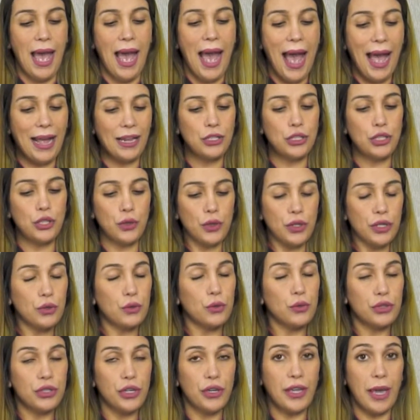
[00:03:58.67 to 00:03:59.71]
And you can
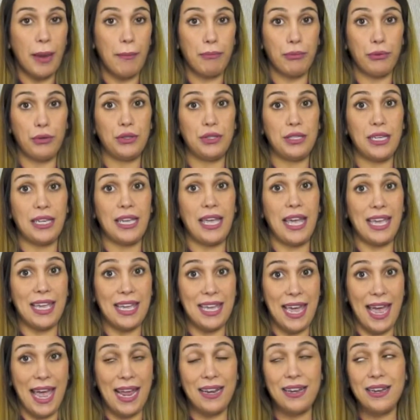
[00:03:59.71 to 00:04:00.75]
also get bruising.
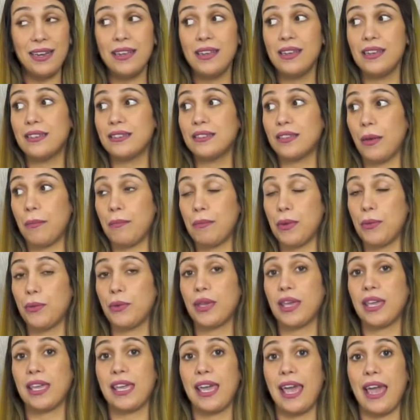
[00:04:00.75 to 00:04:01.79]
Again, some people
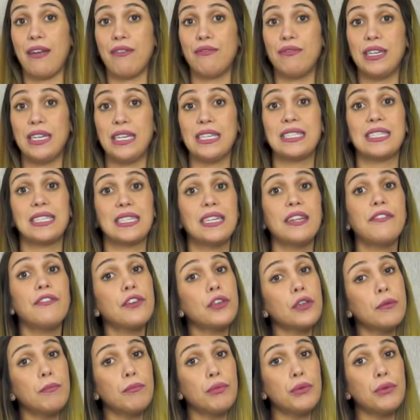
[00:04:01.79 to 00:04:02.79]
can get really significant